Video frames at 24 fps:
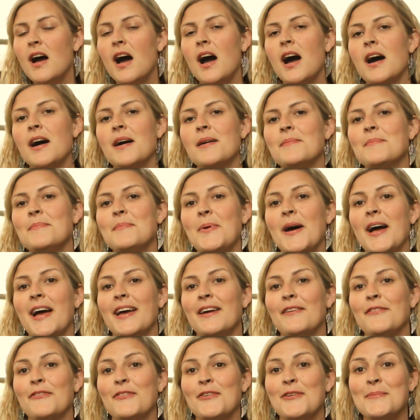
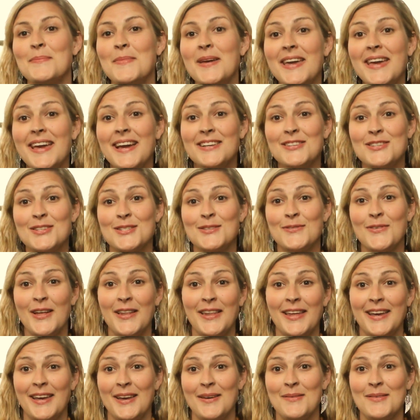But for me, I just
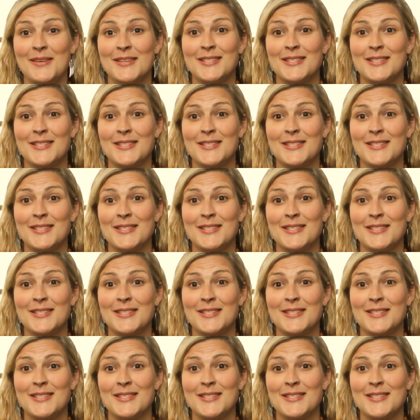felt like it